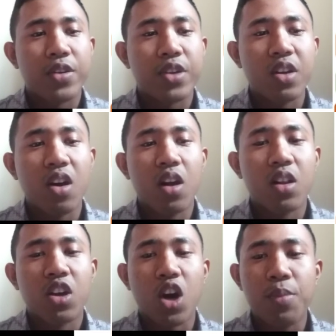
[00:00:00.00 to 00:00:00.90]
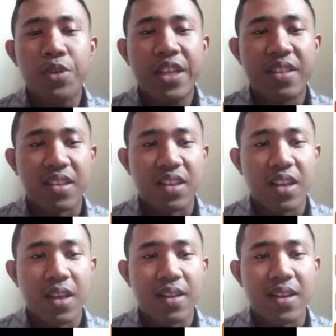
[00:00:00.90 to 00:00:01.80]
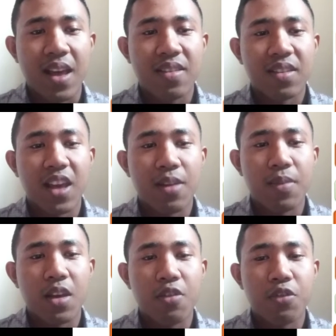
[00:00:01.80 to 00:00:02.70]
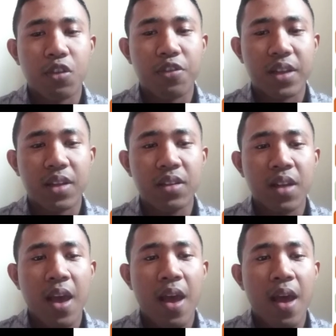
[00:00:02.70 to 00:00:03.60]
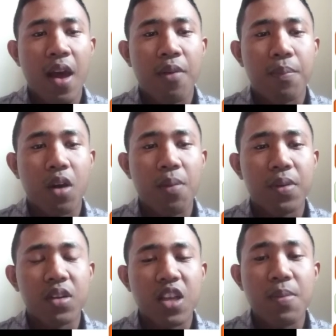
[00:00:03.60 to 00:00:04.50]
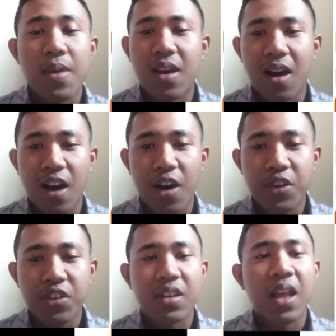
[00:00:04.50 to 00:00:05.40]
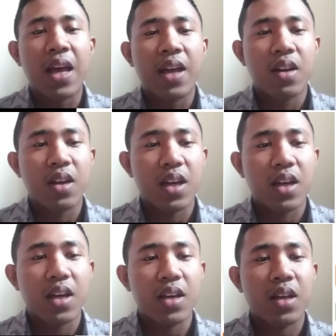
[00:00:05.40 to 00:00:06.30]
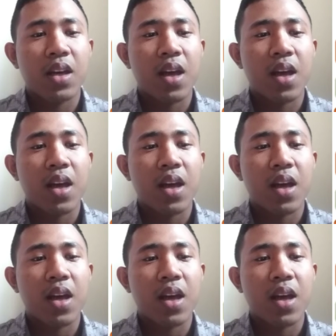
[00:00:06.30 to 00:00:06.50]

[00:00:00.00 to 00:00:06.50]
Not all community needs can be fulfilled properly because they